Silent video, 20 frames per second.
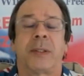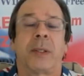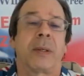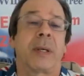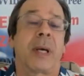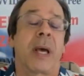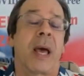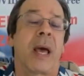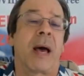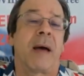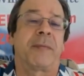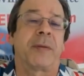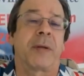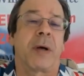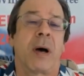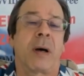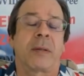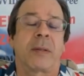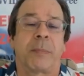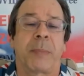Okay, I've
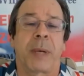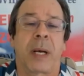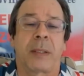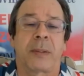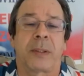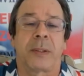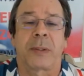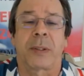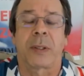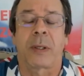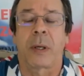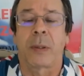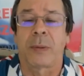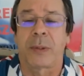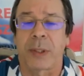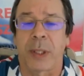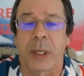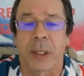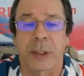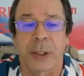talked about this code
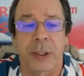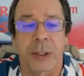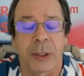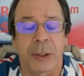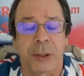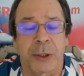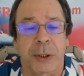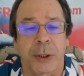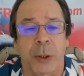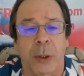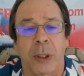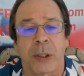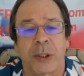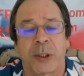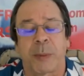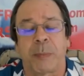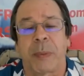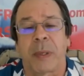section in shorts,